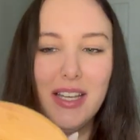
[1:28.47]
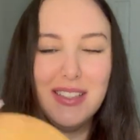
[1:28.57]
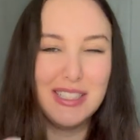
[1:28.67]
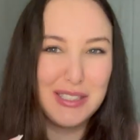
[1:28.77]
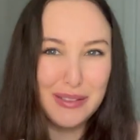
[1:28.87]

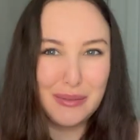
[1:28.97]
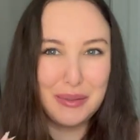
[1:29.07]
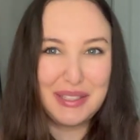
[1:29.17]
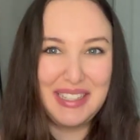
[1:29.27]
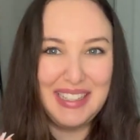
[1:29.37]
This is
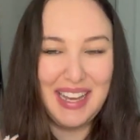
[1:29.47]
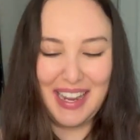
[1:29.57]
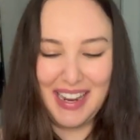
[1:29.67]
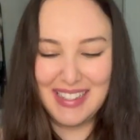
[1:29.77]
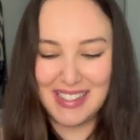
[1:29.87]
really
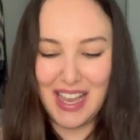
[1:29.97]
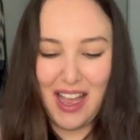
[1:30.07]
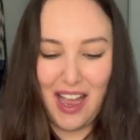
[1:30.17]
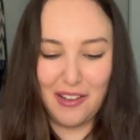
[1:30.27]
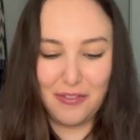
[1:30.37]
nice.
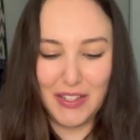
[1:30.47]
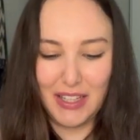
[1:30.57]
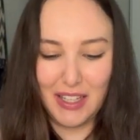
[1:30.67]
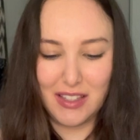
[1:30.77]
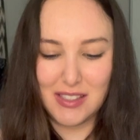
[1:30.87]
I feel
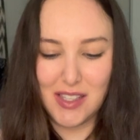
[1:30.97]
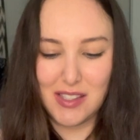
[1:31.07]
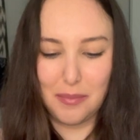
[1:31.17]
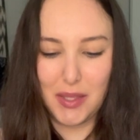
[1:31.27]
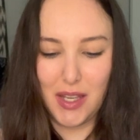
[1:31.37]
like this is
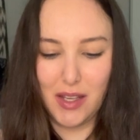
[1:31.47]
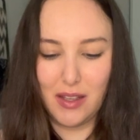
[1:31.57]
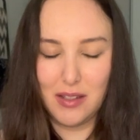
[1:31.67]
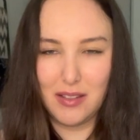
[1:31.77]
something,